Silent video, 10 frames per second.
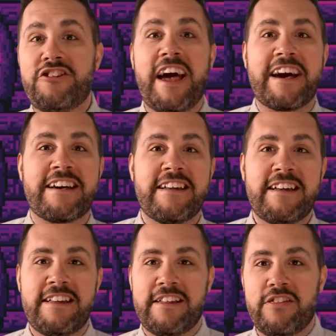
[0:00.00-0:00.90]
Check.
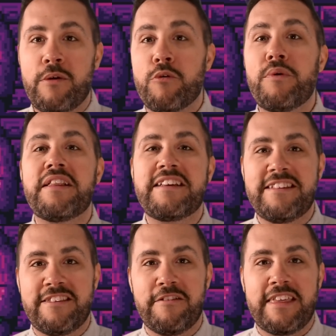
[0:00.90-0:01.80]
They were willing
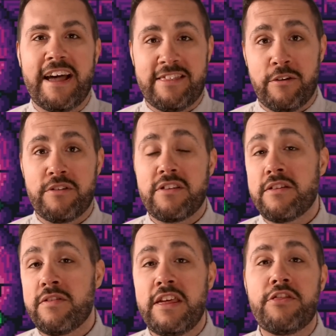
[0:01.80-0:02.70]
to do that. Their
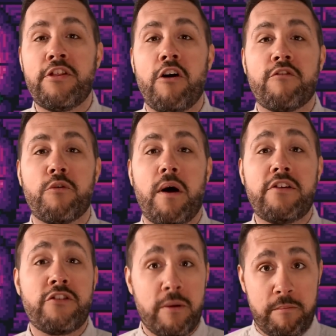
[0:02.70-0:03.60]
lethal
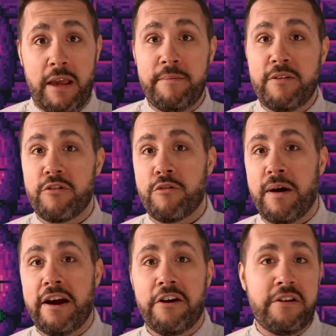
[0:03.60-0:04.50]
overwatch may be
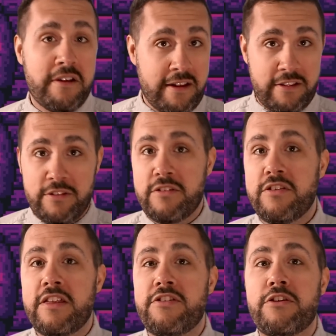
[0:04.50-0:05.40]
required.
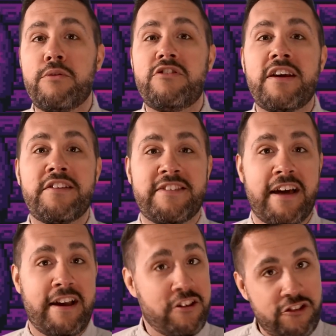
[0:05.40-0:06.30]
Let's do a
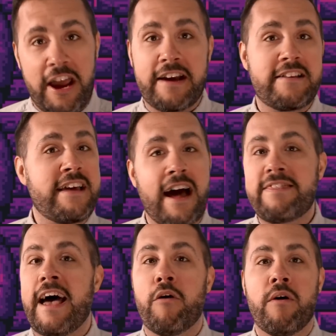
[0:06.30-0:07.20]
genocide. Check. Got
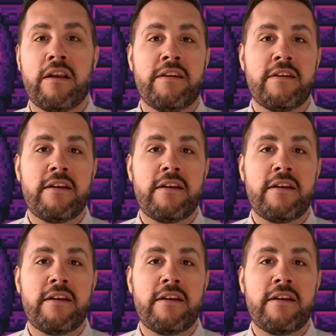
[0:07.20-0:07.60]
that one.